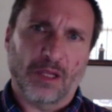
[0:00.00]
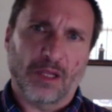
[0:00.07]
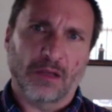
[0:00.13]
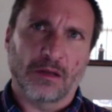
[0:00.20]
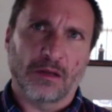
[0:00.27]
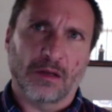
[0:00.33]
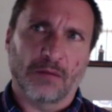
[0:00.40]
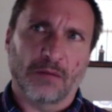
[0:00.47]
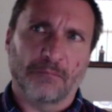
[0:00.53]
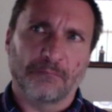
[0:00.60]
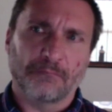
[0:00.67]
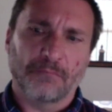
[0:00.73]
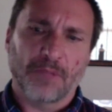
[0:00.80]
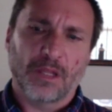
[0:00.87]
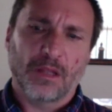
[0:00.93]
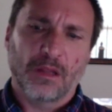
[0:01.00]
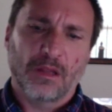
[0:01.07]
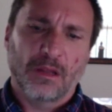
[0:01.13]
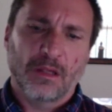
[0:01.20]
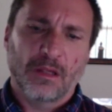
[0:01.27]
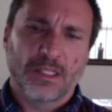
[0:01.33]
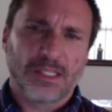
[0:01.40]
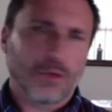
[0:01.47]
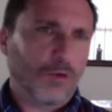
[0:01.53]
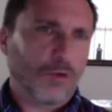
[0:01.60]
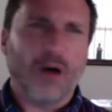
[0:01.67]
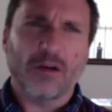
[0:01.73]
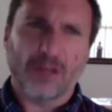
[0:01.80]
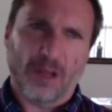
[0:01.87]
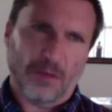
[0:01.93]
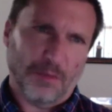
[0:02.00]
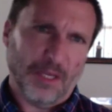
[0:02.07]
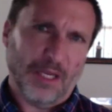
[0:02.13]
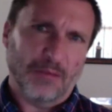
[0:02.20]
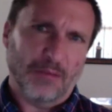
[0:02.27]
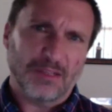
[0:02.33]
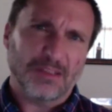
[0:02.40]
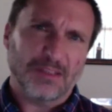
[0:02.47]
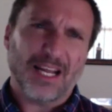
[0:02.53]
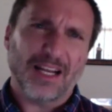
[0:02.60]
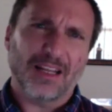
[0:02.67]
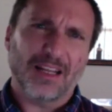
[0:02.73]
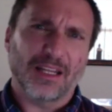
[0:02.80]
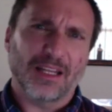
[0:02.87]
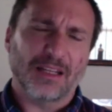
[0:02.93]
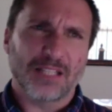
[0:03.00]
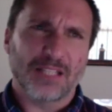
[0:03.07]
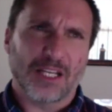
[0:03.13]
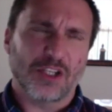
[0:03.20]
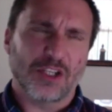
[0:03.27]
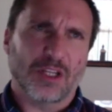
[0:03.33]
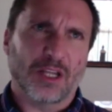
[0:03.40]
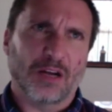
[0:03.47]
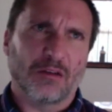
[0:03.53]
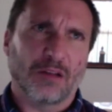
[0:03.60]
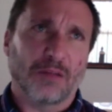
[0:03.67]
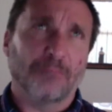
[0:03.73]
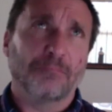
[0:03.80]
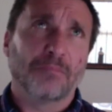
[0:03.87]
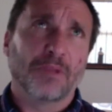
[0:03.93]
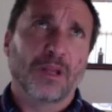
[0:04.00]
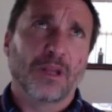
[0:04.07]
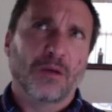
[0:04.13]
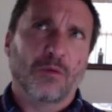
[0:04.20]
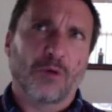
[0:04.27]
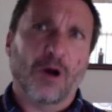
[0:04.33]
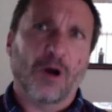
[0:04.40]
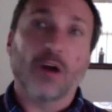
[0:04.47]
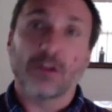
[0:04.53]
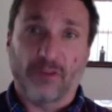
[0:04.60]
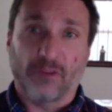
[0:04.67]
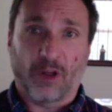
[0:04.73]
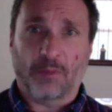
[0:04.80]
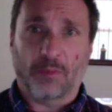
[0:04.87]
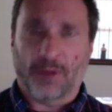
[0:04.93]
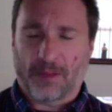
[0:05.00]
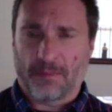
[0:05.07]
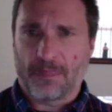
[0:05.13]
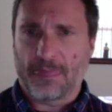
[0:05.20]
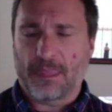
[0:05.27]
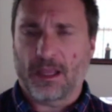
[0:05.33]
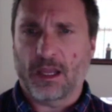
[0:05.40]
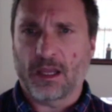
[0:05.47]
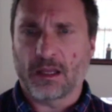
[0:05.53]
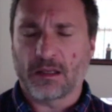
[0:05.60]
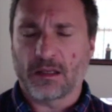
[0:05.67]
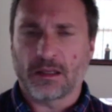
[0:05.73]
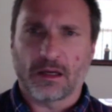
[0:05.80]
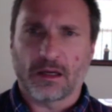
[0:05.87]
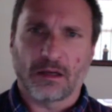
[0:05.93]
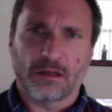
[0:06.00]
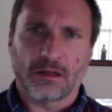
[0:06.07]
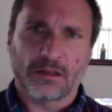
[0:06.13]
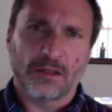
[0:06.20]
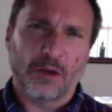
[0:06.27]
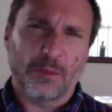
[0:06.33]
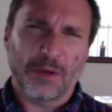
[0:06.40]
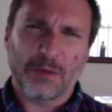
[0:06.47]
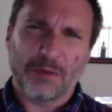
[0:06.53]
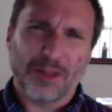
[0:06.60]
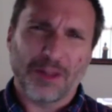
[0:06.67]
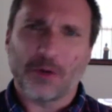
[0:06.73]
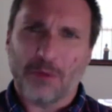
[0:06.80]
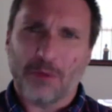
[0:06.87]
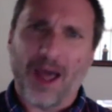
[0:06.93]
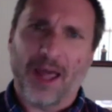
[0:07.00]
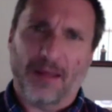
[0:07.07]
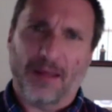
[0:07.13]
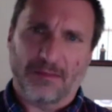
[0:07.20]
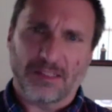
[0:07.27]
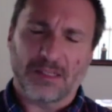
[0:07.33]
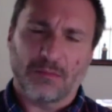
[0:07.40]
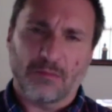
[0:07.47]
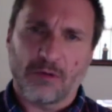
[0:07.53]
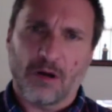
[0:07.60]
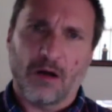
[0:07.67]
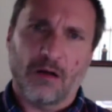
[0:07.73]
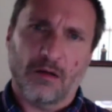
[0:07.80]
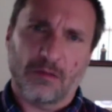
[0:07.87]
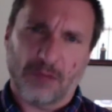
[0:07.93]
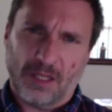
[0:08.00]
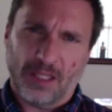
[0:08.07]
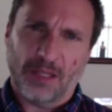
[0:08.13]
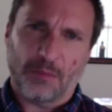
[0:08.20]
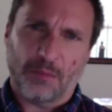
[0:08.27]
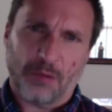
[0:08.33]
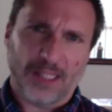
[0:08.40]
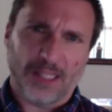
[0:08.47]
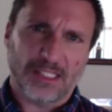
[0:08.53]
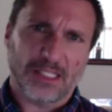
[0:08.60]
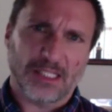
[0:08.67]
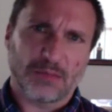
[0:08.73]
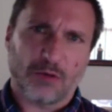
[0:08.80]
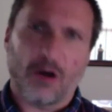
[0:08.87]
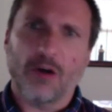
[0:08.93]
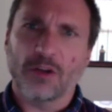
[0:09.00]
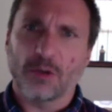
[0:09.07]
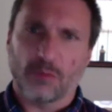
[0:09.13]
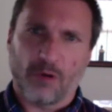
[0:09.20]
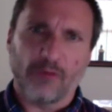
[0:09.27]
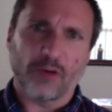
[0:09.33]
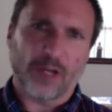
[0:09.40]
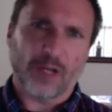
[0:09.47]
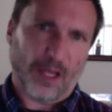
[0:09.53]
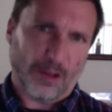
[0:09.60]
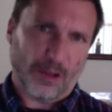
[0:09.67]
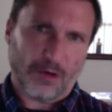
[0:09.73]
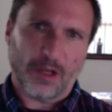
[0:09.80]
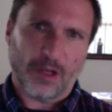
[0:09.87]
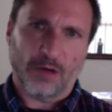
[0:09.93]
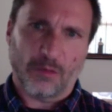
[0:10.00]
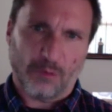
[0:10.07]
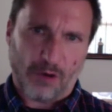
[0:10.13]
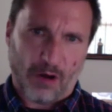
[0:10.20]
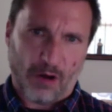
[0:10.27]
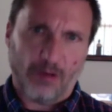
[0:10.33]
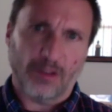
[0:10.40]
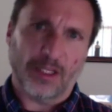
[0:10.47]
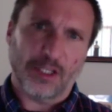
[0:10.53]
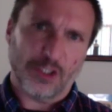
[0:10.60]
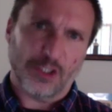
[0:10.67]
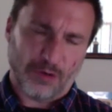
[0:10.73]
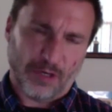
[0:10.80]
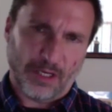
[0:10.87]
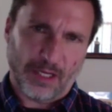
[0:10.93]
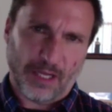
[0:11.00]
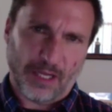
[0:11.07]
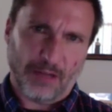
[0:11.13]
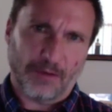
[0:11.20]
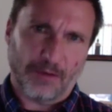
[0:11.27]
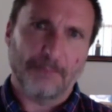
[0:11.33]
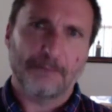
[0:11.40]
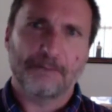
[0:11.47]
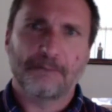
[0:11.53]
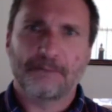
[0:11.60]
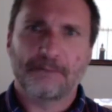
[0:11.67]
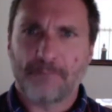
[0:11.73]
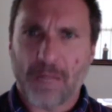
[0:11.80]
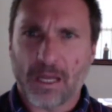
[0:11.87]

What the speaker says: And so we're all young mediums. That's kind of the intention there, that we're all developing, and nobody really arrives. We're all in the process. We're all in the river together. Kind of, we're all in that journey together. Yeah.